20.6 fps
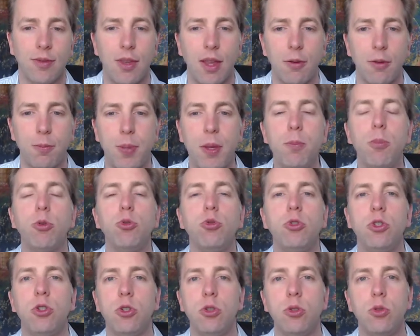people
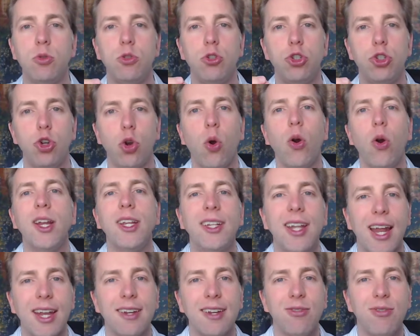to join
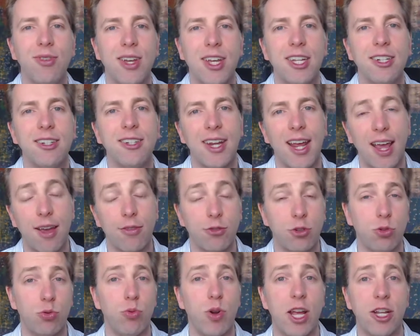that event, they have
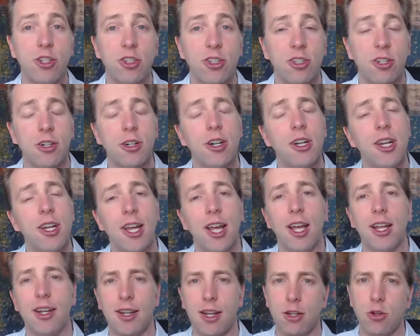to register,
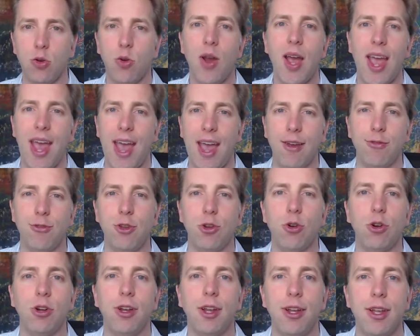and then you have
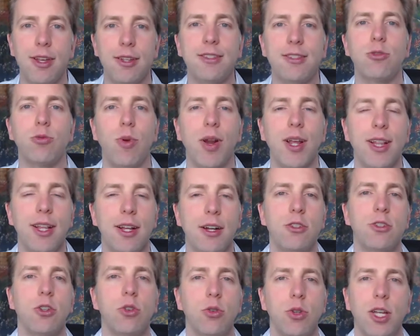your list right there.
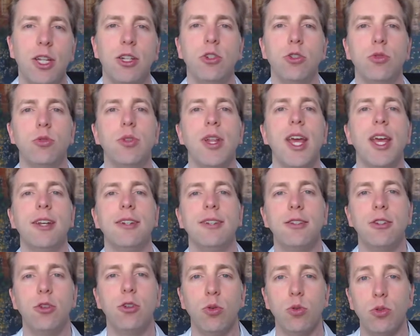So you can do that,
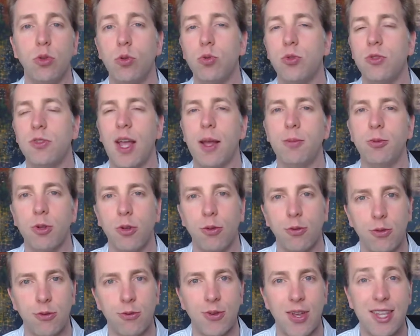those types of
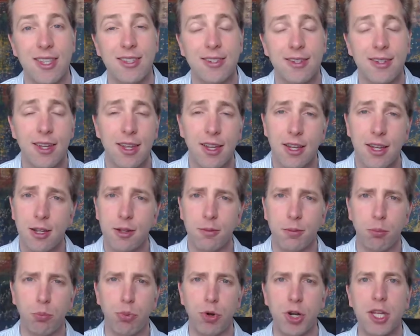events,
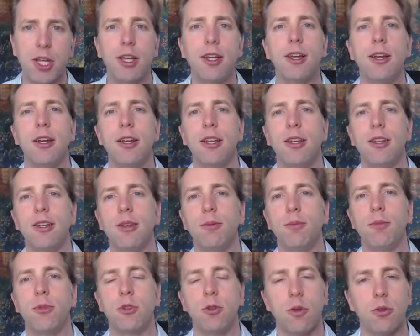bring
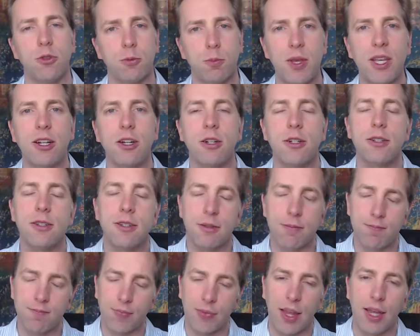speakers,
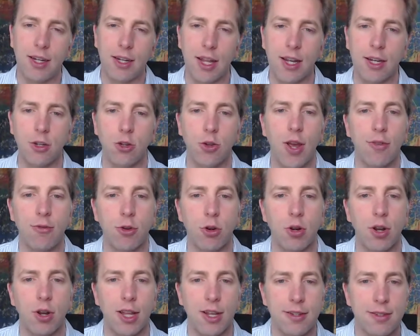and then you have
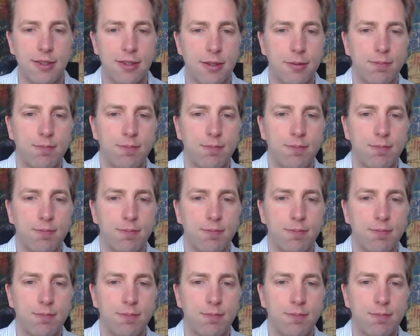your list.